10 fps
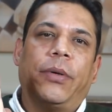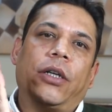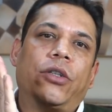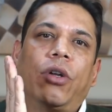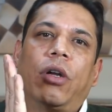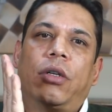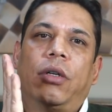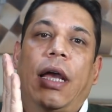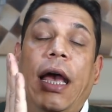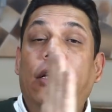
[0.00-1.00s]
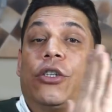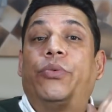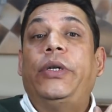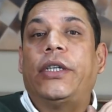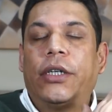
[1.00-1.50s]
but it's not as
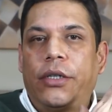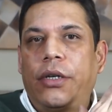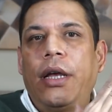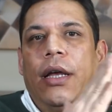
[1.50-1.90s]
sweet as